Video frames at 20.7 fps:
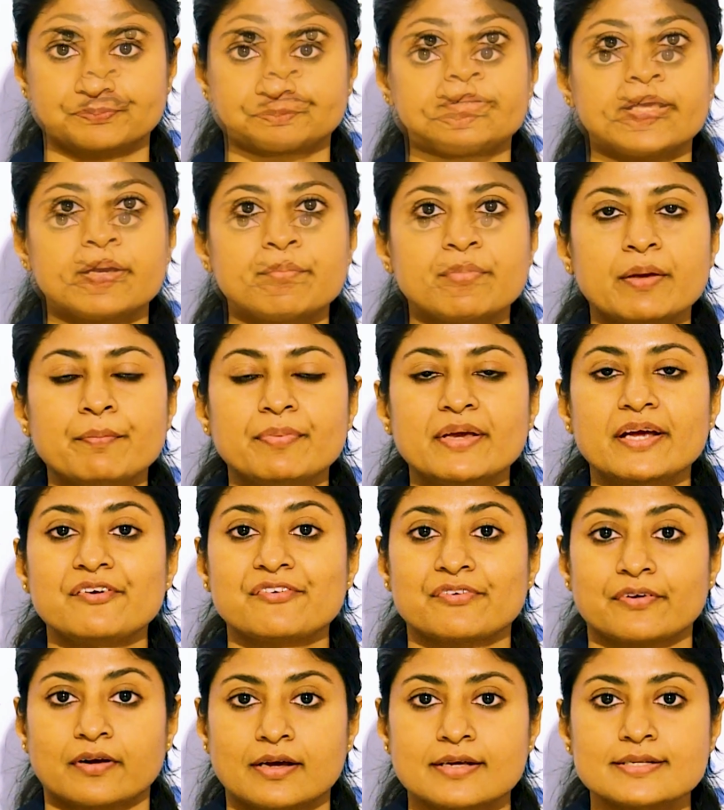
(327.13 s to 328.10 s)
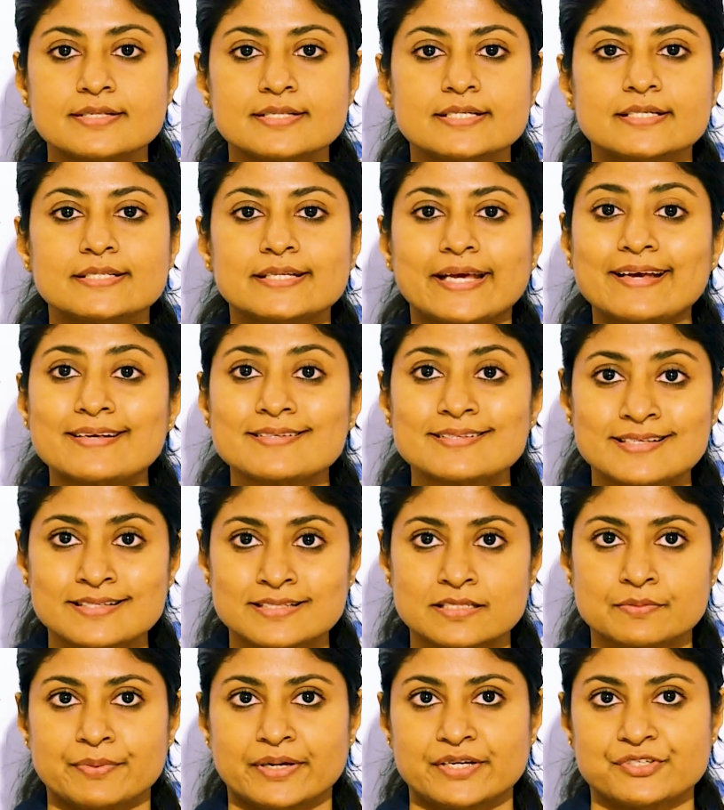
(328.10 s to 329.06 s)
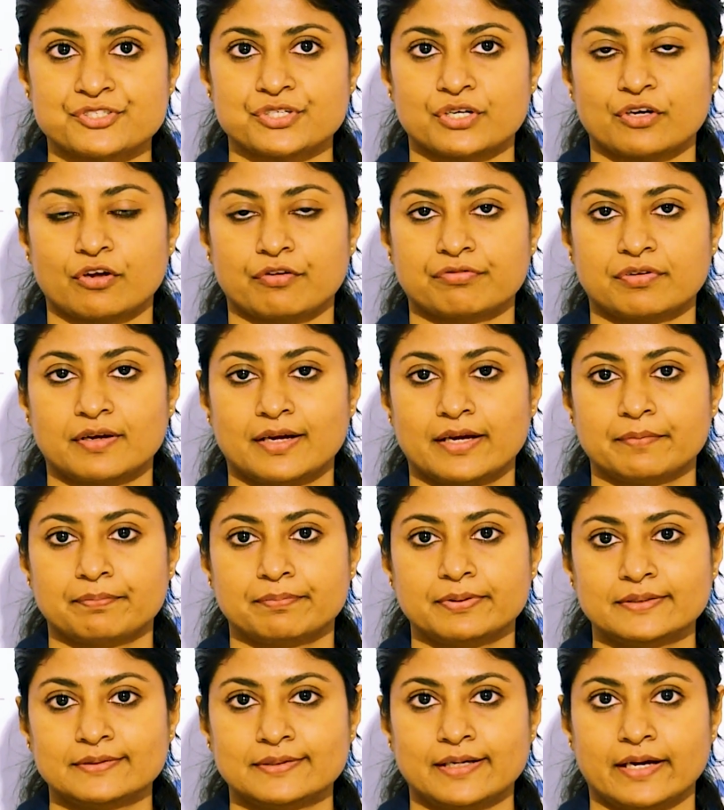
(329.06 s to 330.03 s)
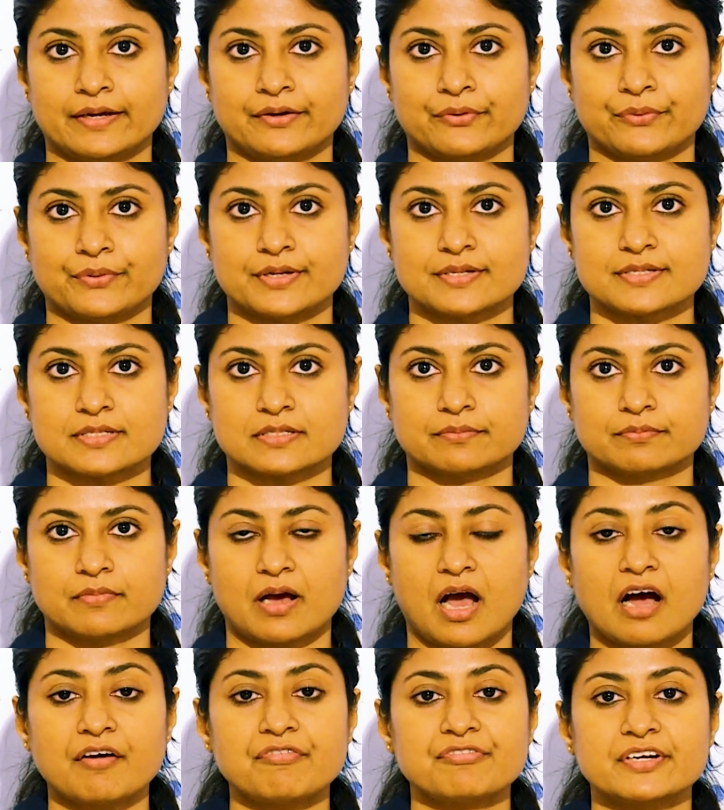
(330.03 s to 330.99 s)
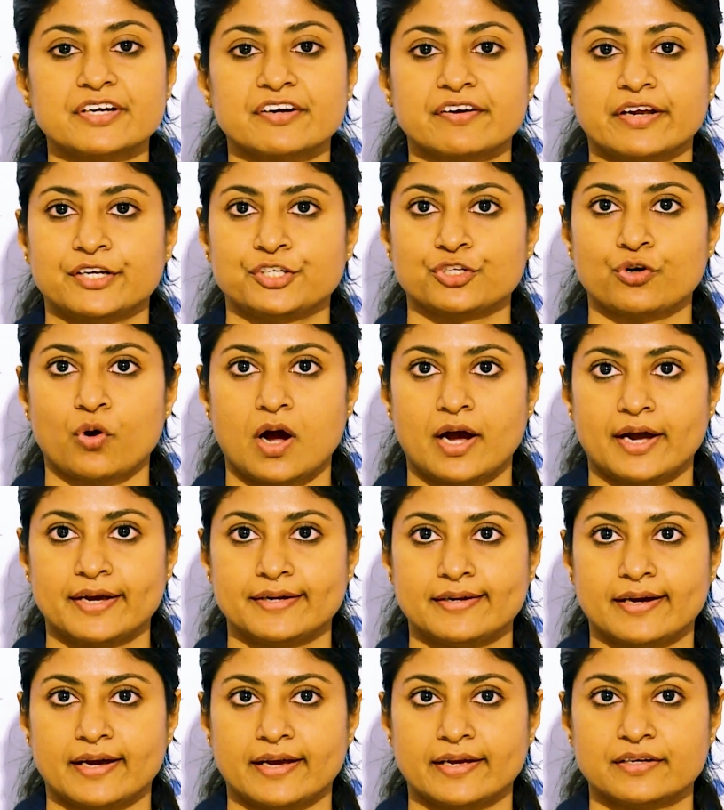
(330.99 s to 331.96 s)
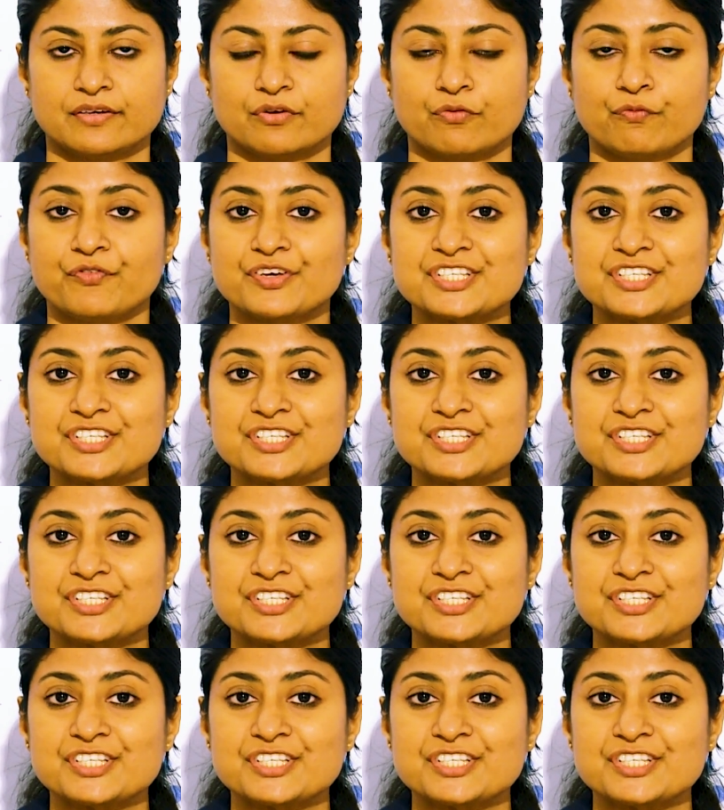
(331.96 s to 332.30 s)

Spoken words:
There may be a transient exacerbation of hyperthyroidism after radioiodine,